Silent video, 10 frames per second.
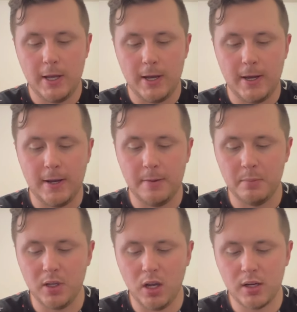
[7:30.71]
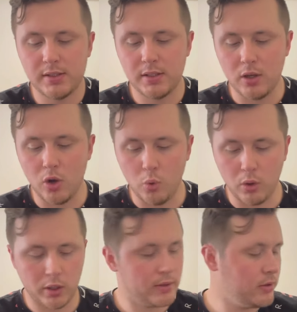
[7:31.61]
The Odyssey
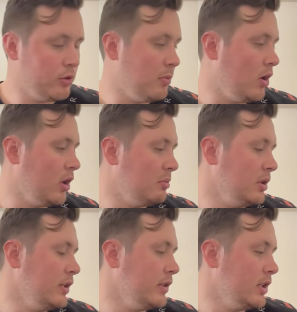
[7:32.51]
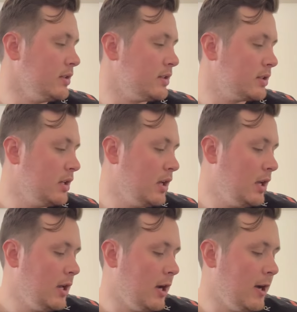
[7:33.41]
O-Works 2-ball, I believe it is.
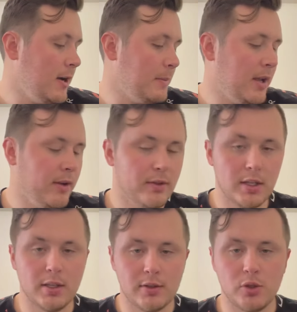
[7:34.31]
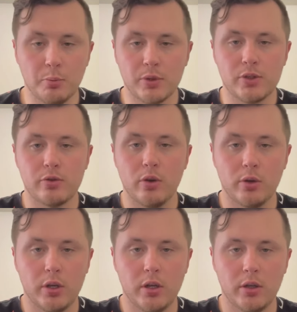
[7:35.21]
I have the Super
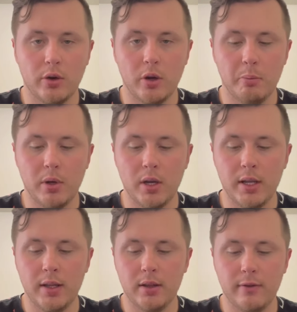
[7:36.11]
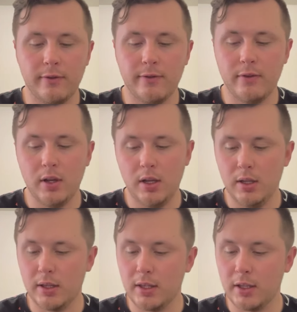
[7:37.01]
Stroke grip on it.
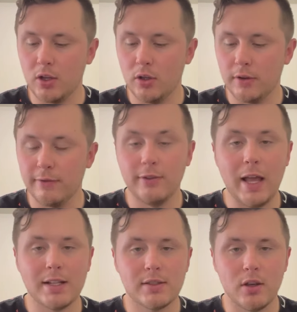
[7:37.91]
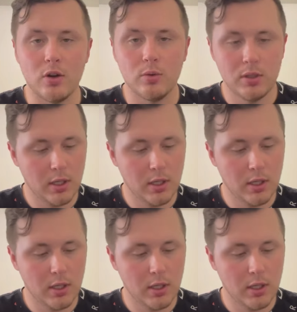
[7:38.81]
I think they call it the Flatzo.